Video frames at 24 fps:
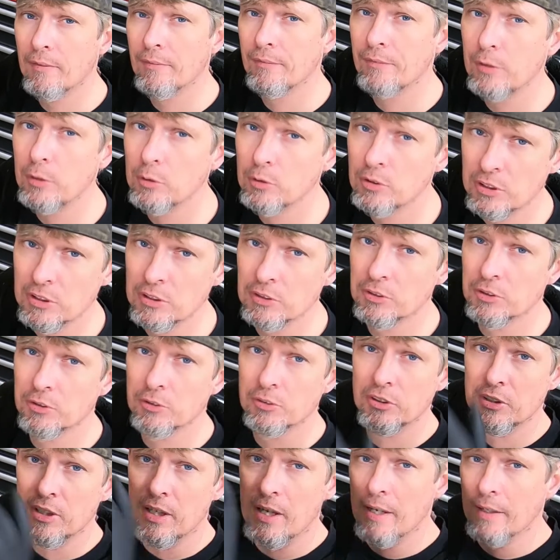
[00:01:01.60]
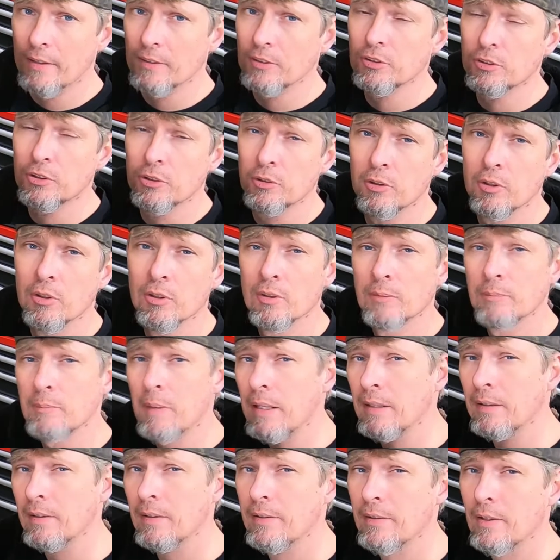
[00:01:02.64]
a few sensors external and
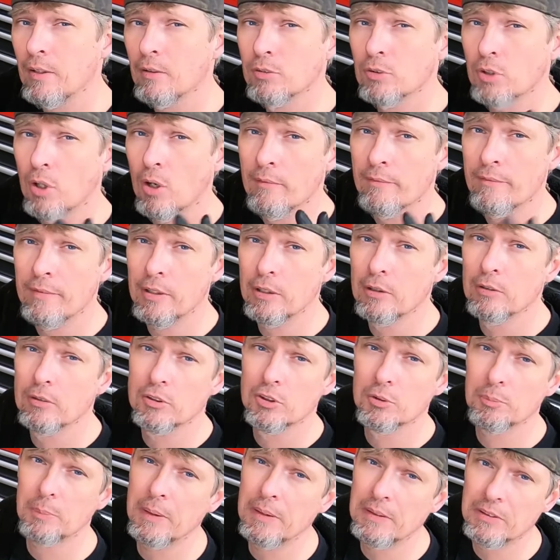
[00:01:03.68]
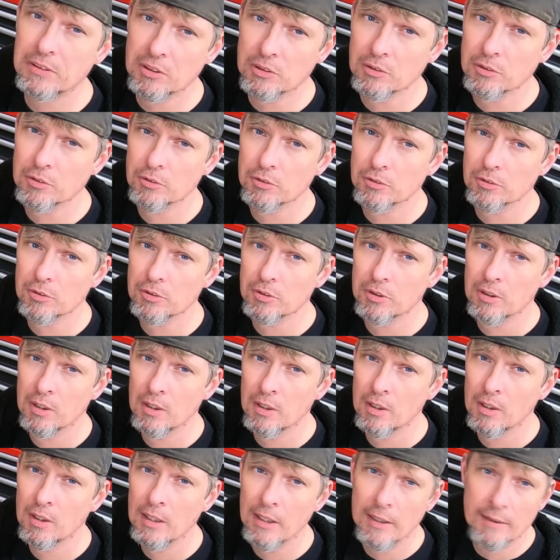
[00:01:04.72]
mainly those are vehicle speed sensors.
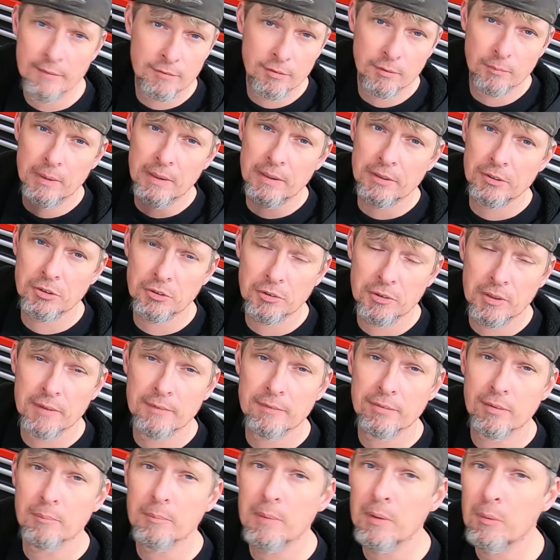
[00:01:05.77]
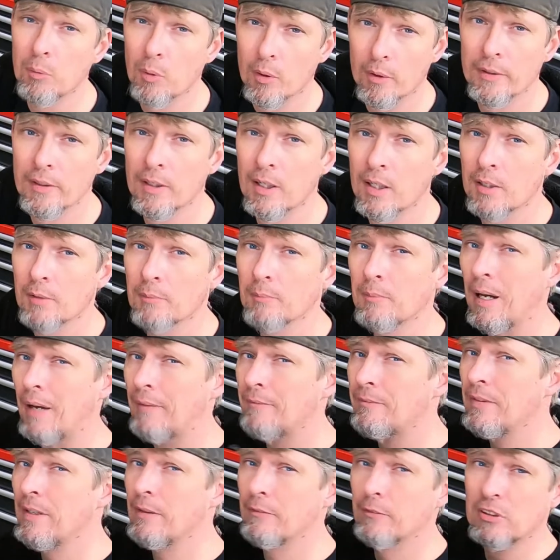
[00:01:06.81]
And from history and from me working on them, I've
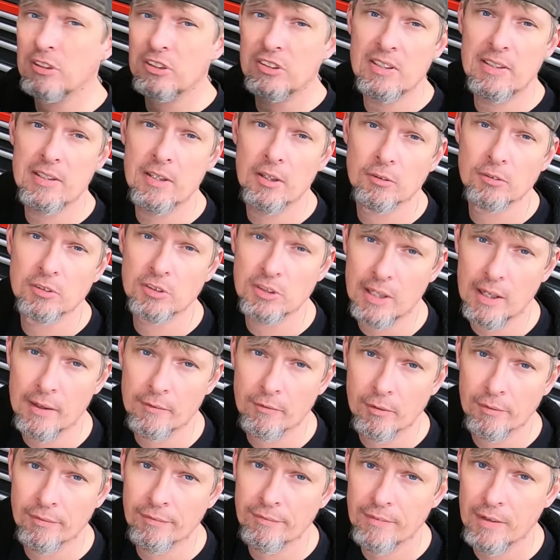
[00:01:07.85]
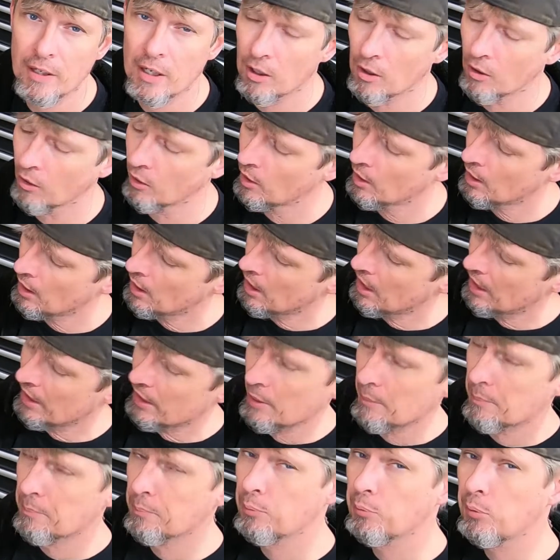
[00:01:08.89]
never seen those ever fail.
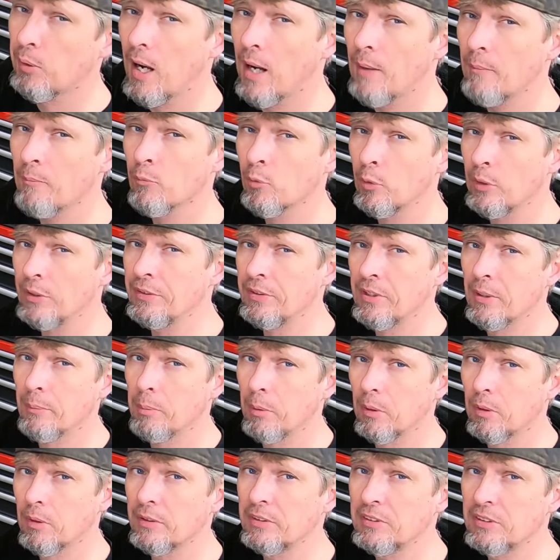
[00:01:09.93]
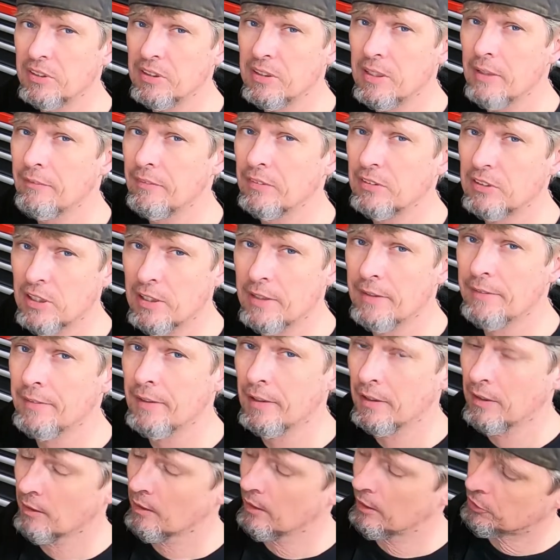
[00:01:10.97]
The problem we typically see if it's
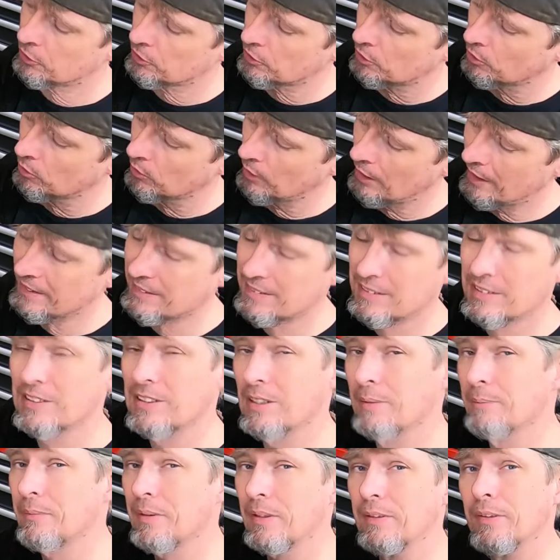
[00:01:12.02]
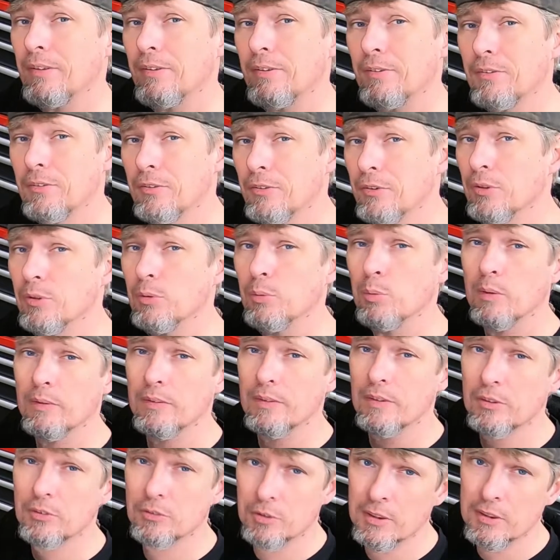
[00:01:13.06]
anything electrical has something to do with
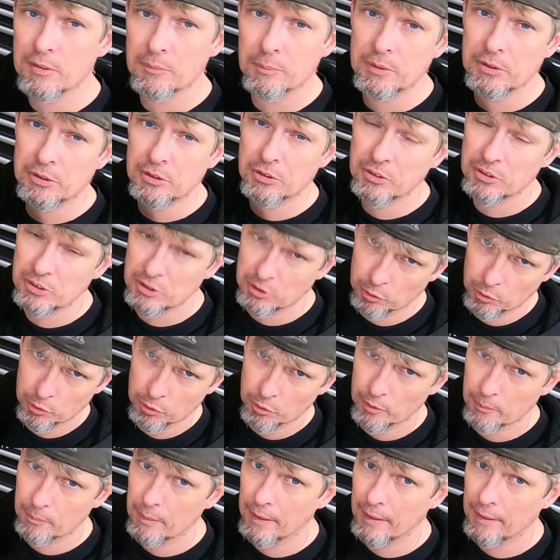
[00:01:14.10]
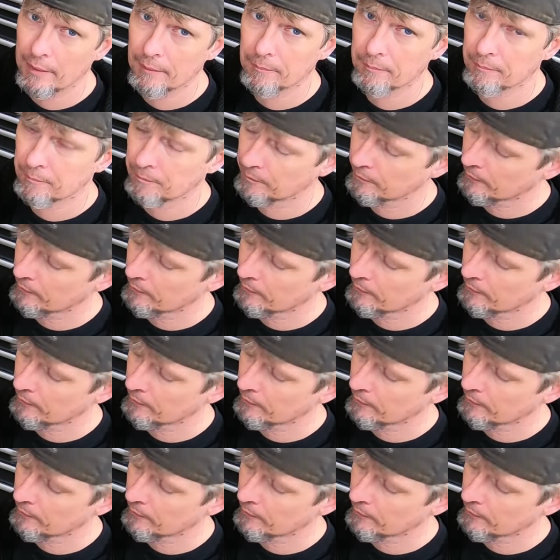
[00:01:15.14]
the transmission solenoid pack.